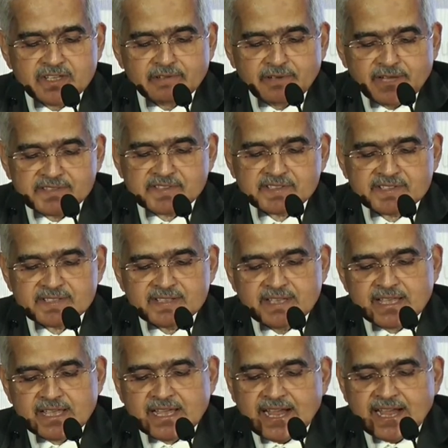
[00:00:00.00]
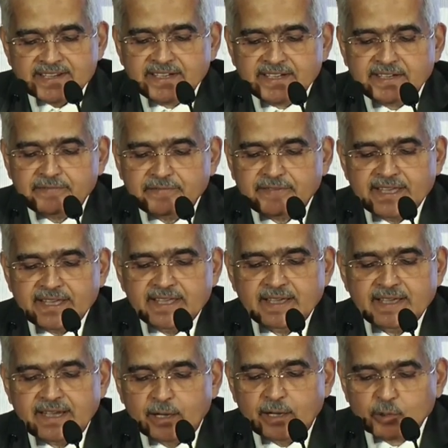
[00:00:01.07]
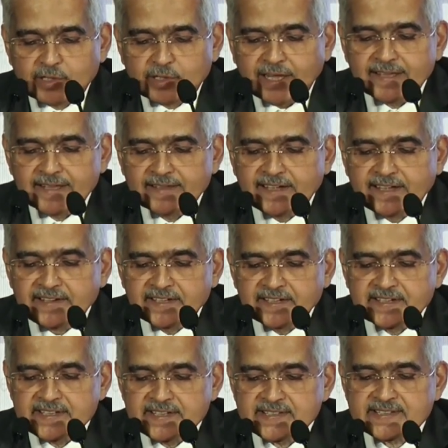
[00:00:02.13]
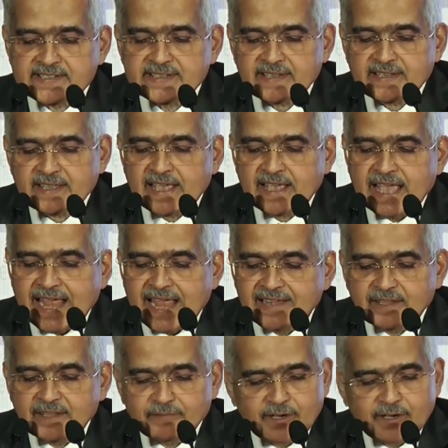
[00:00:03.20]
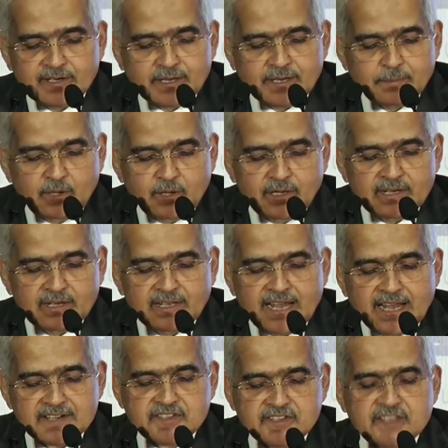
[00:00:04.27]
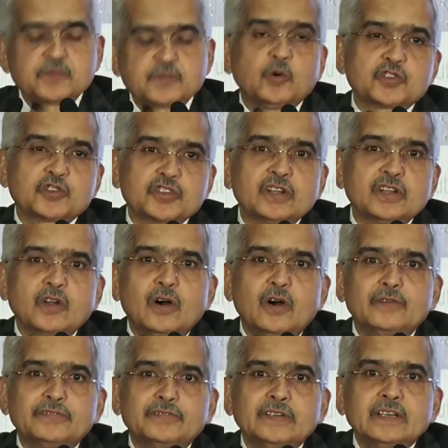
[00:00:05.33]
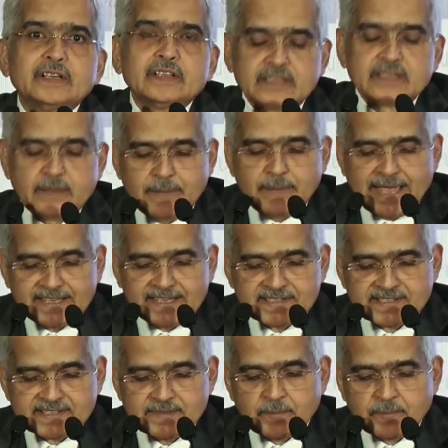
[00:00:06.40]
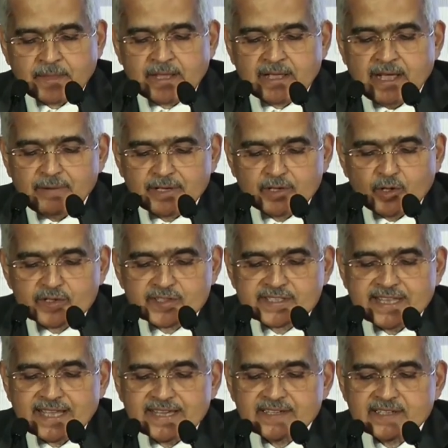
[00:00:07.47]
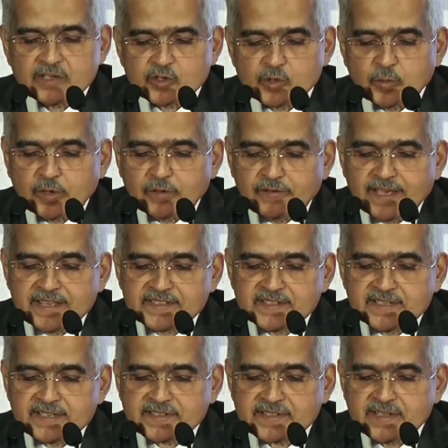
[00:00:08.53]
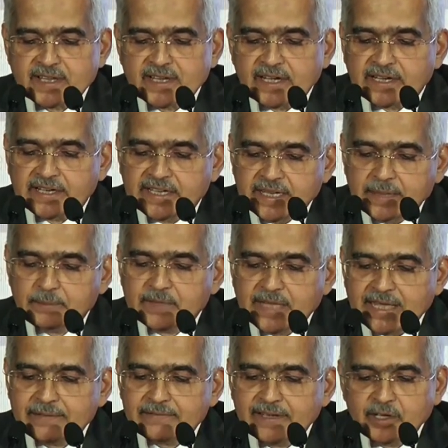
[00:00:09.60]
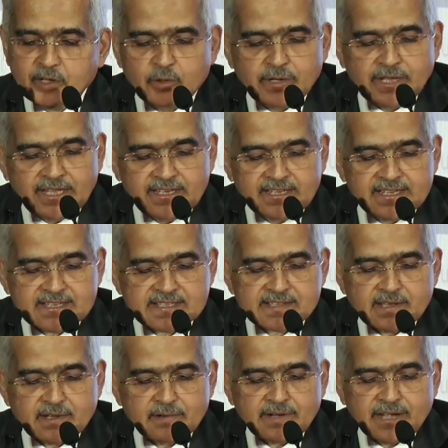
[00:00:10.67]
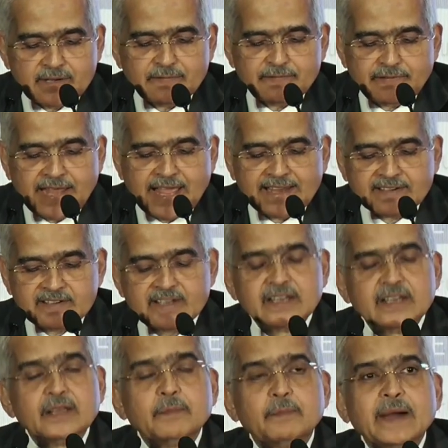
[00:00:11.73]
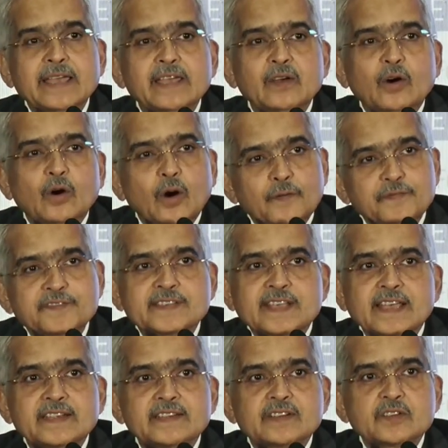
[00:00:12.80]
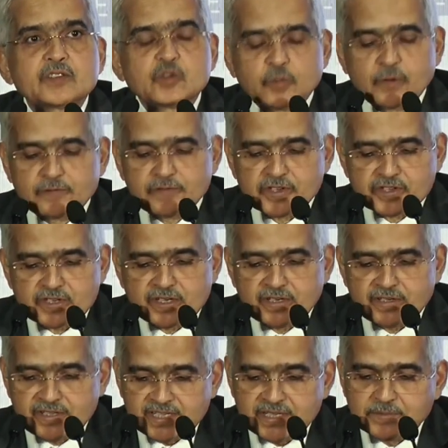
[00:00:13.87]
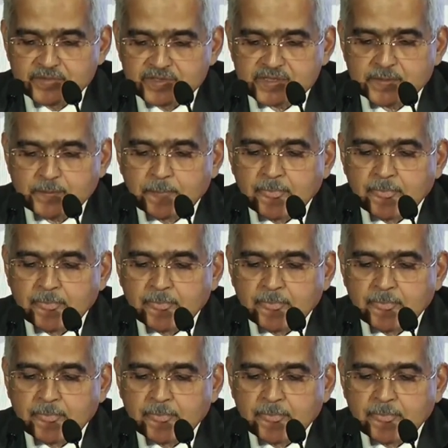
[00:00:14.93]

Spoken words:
risks, identify outlier entities, and the vulnerable large exposure of the banks. Our on-site supervisors deep dive into areas red flagged by off-site supervision teams.